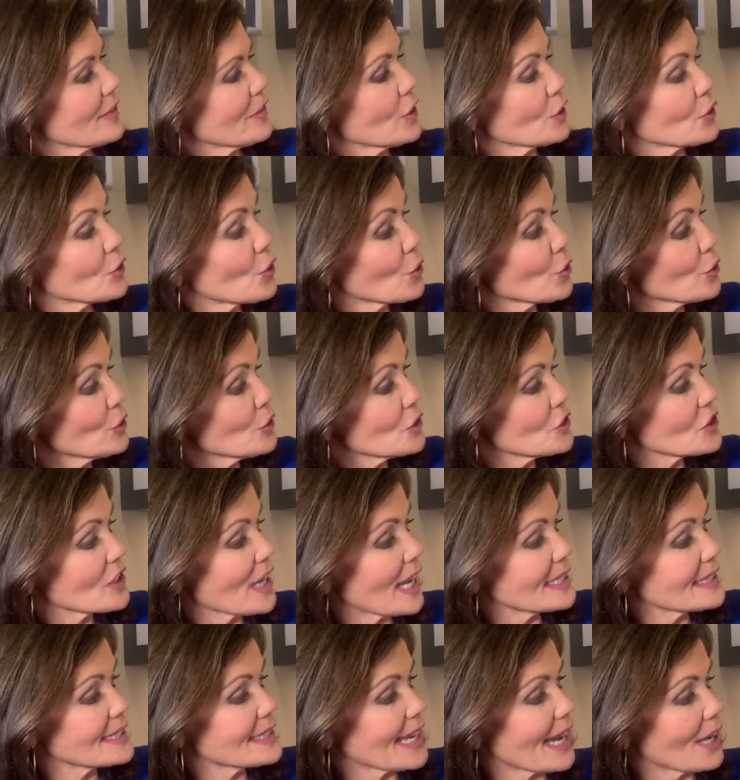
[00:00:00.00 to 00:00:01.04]
The girls
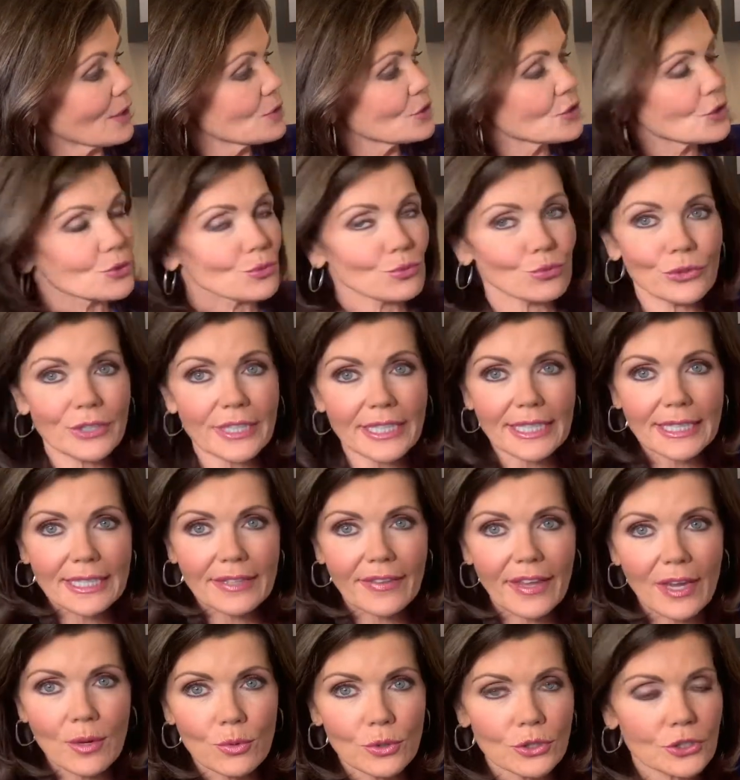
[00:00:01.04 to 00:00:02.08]
sat down to read
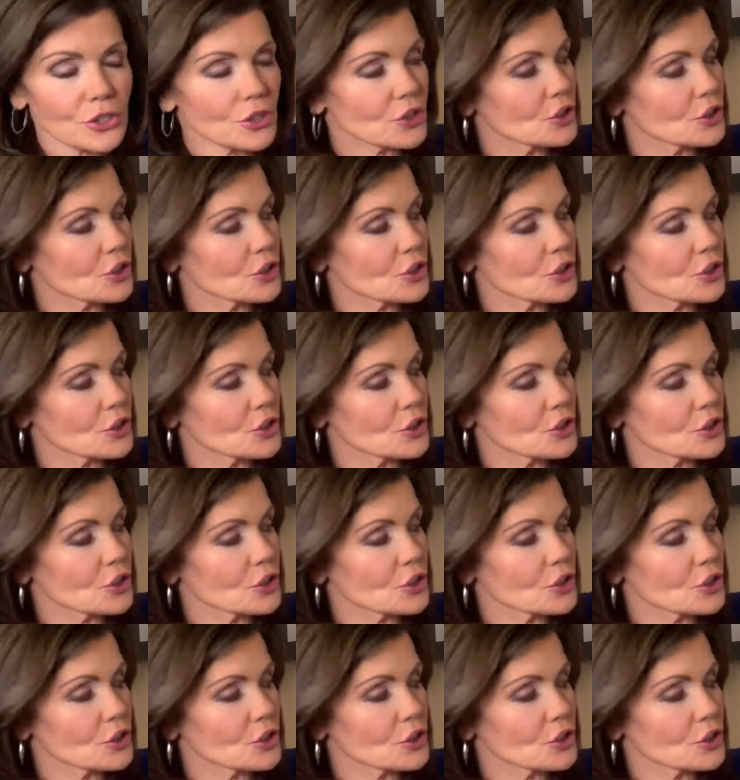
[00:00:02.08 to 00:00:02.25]
and they were